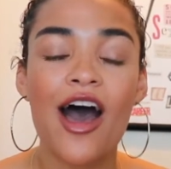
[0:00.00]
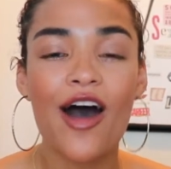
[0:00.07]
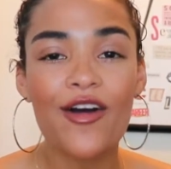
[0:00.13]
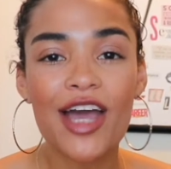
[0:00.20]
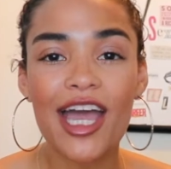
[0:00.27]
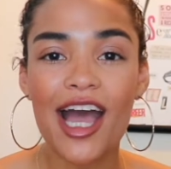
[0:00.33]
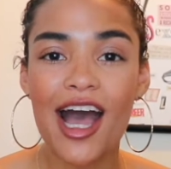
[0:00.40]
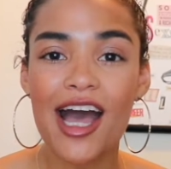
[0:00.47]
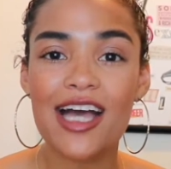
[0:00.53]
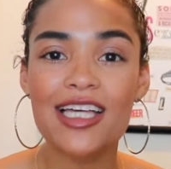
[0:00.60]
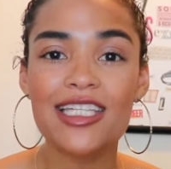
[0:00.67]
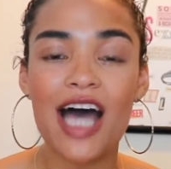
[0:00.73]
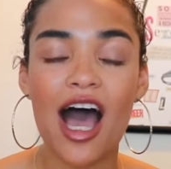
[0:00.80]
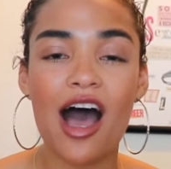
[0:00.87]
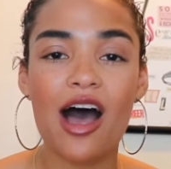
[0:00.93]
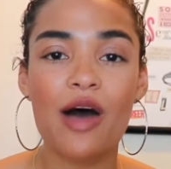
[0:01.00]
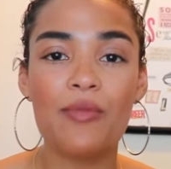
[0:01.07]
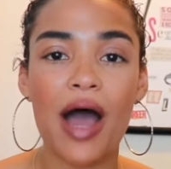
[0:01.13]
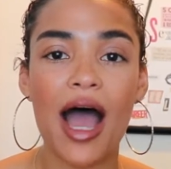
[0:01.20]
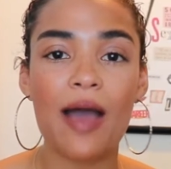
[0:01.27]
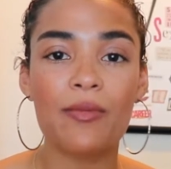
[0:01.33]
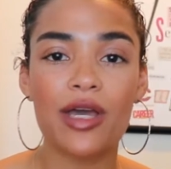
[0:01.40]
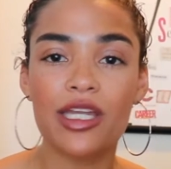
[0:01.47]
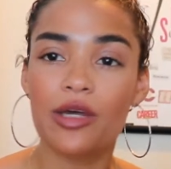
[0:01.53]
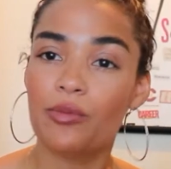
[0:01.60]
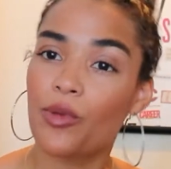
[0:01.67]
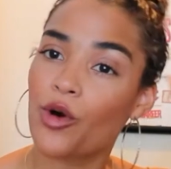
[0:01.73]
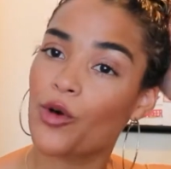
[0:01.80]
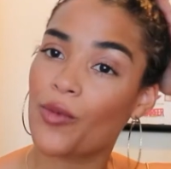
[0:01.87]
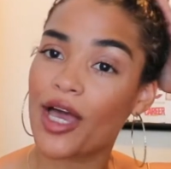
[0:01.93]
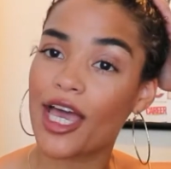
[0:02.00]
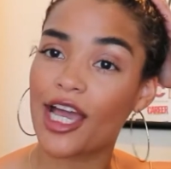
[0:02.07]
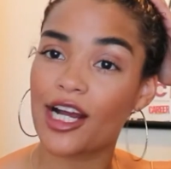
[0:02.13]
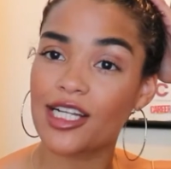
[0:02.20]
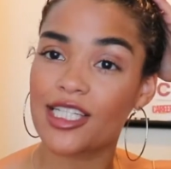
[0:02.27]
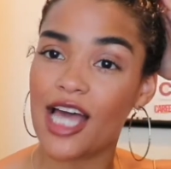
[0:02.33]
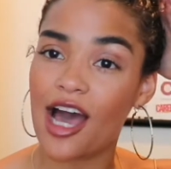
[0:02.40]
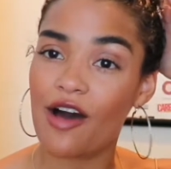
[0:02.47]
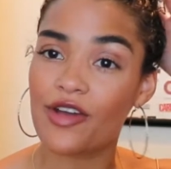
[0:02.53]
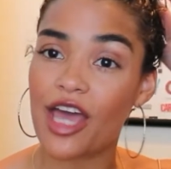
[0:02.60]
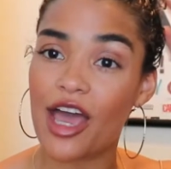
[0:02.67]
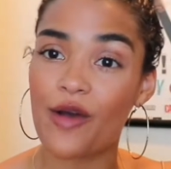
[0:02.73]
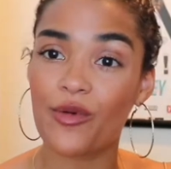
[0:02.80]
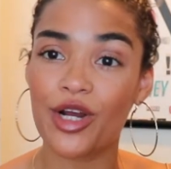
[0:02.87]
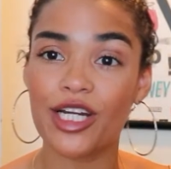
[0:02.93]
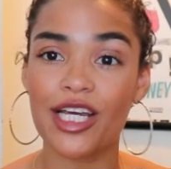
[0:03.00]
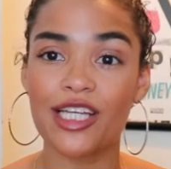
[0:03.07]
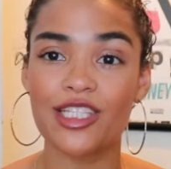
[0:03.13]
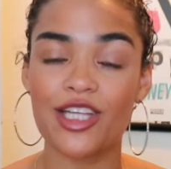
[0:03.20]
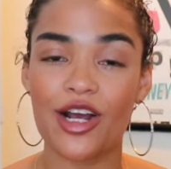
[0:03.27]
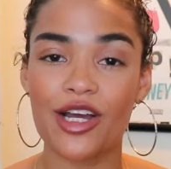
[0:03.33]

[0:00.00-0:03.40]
Okay guys, I'm gonna pull my hair down, and we're gonna